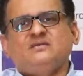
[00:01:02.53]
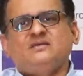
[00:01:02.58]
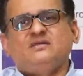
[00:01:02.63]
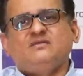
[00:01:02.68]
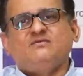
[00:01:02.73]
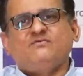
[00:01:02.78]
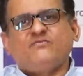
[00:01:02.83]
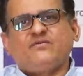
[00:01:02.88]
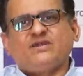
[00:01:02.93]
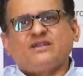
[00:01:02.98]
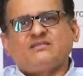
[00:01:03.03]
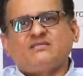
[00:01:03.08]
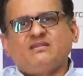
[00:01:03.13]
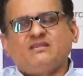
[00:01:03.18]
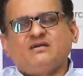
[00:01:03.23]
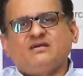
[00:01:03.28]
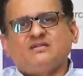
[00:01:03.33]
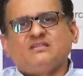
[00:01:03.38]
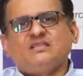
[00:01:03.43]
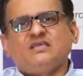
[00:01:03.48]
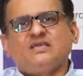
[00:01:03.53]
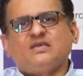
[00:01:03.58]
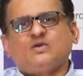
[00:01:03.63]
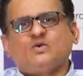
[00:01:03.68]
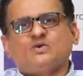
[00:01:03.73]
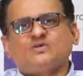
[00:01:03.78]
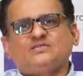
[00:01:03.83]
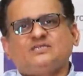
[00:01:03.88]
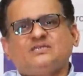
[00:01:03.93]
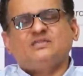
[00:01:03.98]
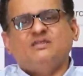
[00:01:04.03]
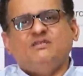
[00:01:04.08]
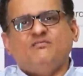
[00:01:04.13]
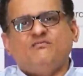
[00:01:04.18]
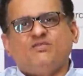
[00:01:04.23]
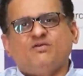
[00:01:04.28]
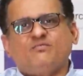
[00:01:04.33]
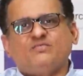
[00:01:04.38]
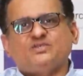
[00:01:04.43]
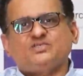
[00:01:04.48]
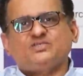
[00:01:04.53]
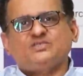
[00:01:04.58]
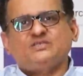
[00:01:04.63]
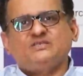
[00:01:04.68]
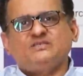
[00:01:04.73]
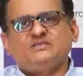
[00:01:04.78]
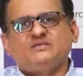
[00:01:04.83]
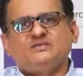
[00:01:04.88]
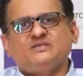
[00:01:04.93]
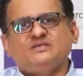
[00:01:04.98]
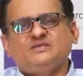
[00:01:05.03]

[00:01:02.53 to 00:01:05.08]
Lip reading: infect the lung, they cause inflammation.